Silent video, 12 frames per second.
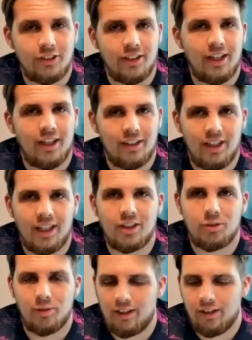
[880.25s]
so
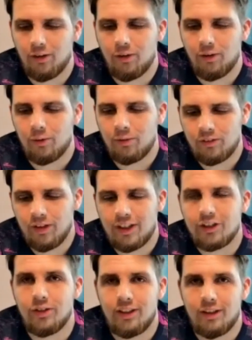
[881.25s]
that's when the whole
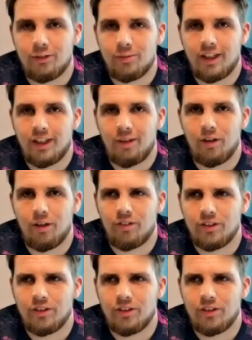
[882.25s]
Glasgow announcement came off.